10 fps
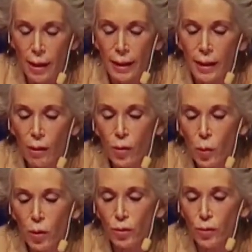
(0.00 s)
In other
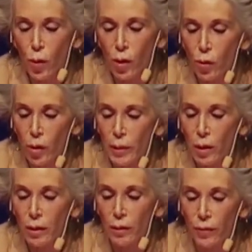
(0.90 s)
words, for a
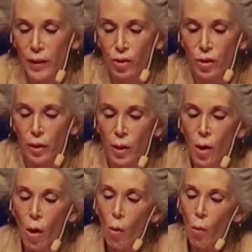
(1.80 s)
criminal conviction,
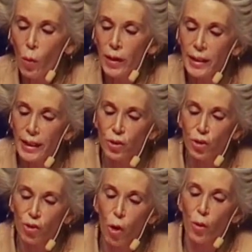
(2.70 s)
we need to
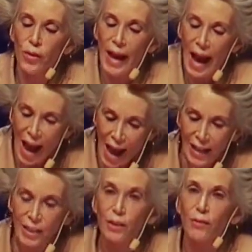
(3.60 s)
show the
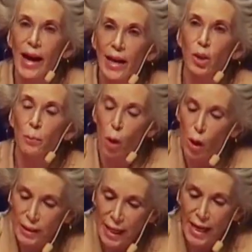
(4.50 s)
active
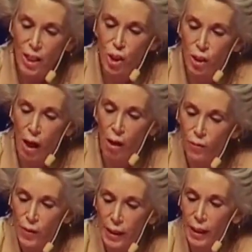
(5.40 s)
exploitation
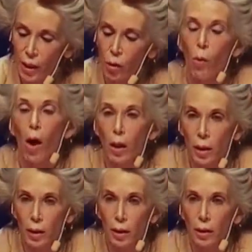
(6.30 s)
of the
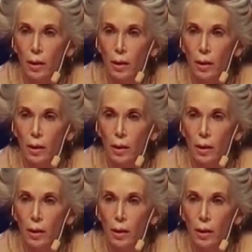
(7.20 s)
inequality,